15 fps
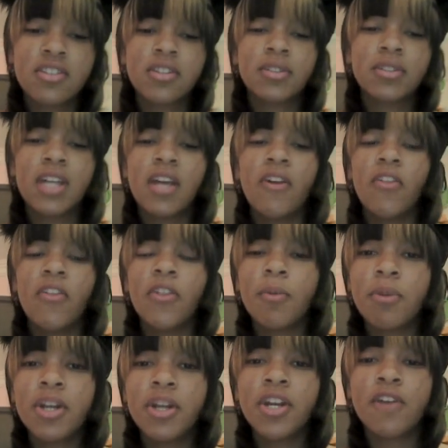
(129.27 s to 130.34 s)
So
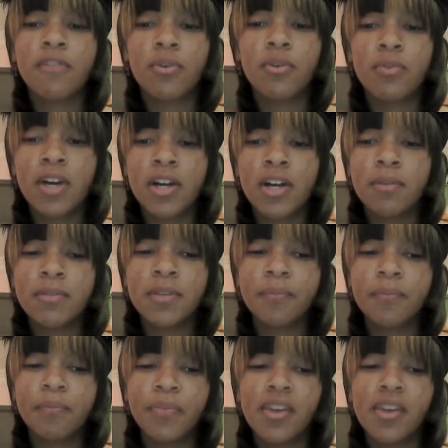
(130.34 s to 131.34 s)
they're pretty overwhelmed.